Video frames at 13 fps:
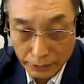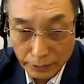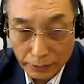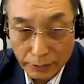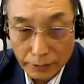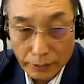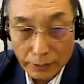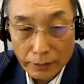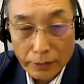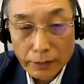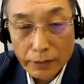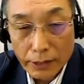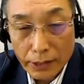We
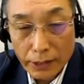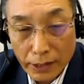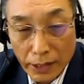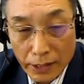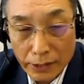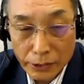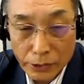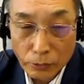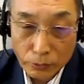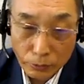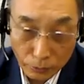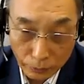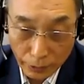do not
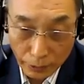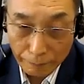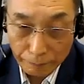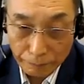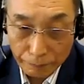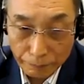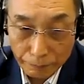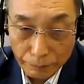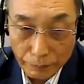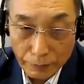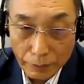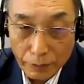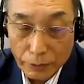clean because
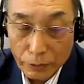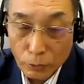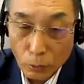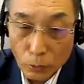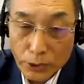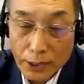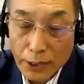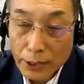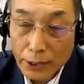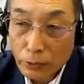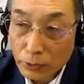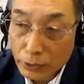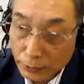uh,
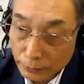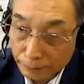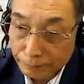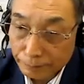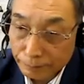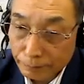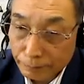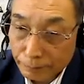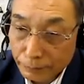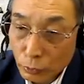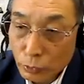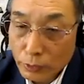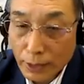the room is
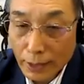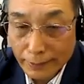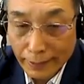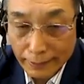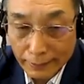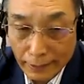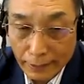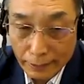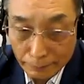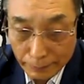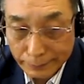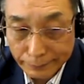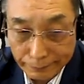dirty we
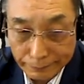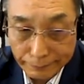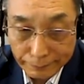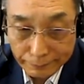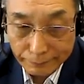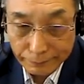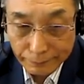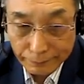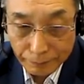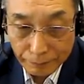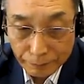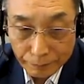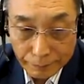keep it
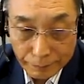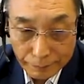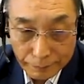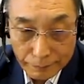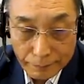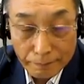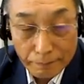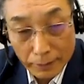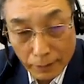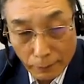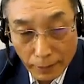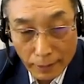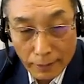clean.
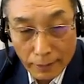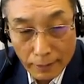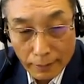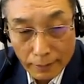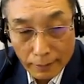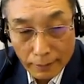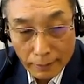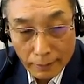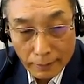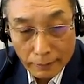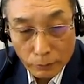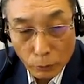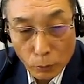So we do
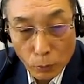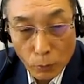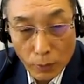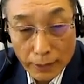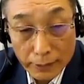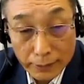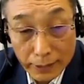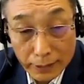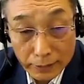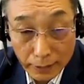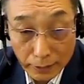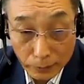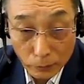not
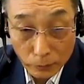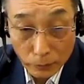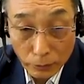uh,